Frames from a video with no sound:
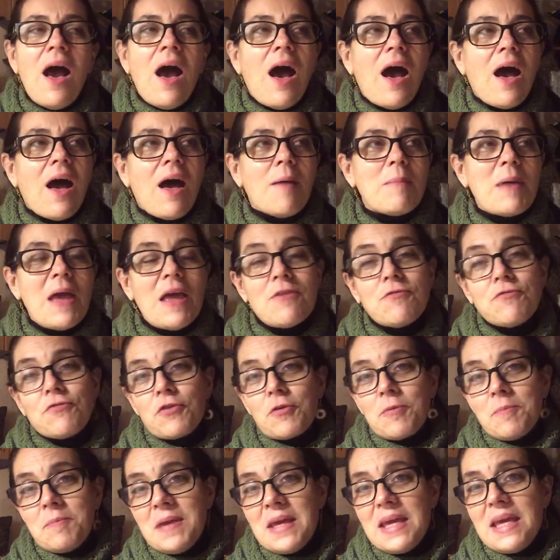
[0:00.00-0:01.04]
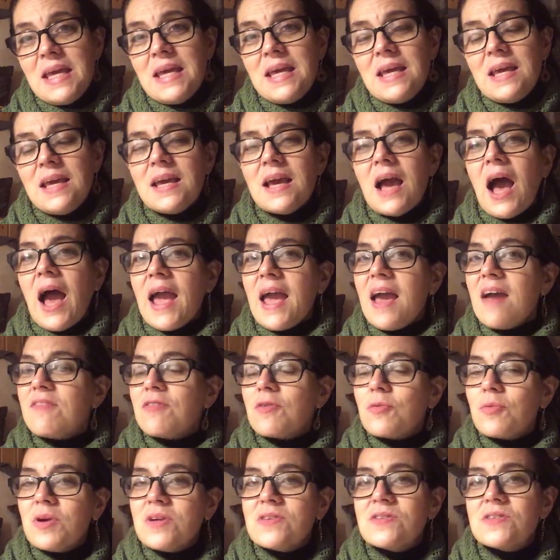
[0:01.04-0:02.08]
And for me, I have
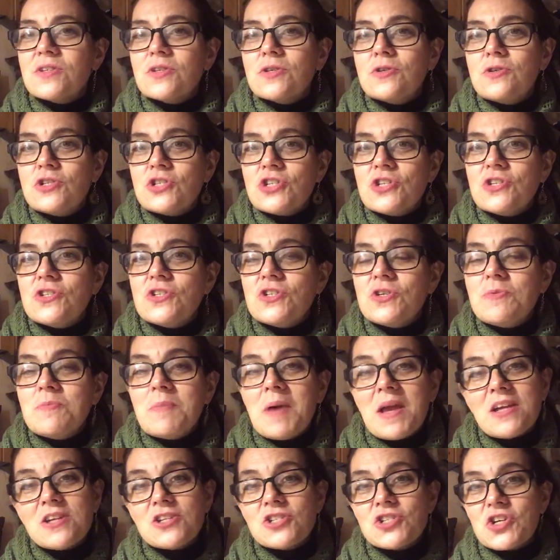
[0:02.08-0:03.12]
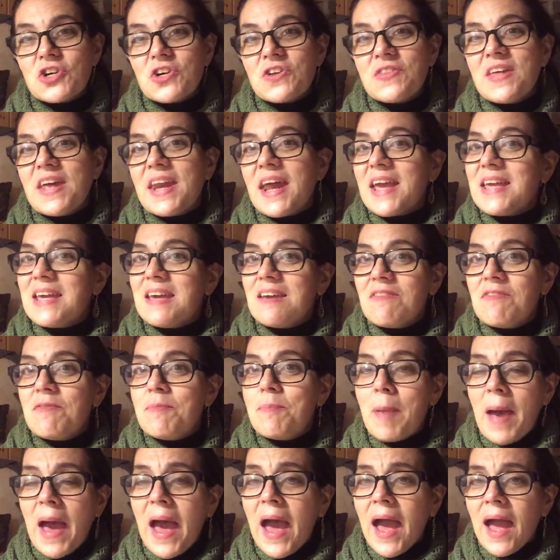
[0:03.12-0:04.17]
a resolution to make sure that I give
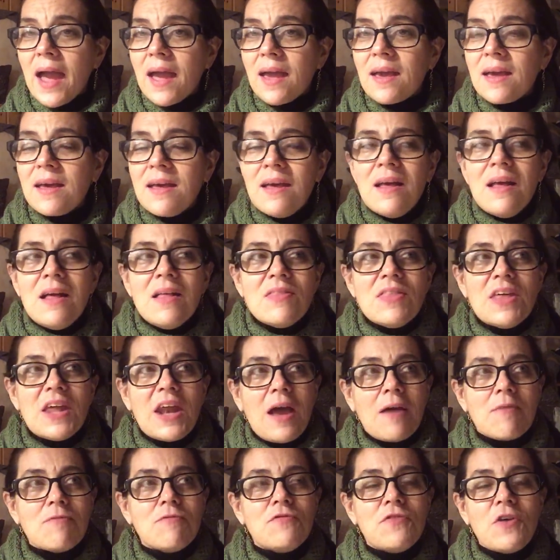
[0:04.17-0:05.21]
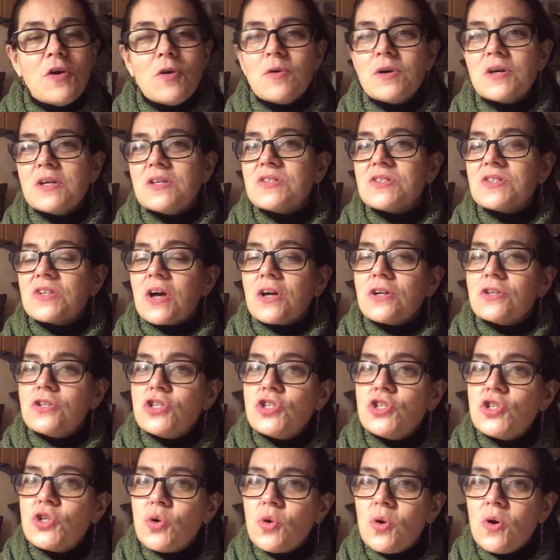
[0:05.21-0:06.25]
back, that I'm focused on
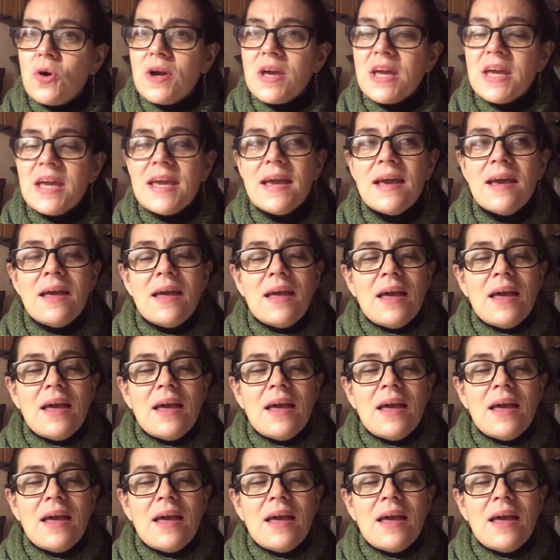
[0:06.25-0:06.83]
joy,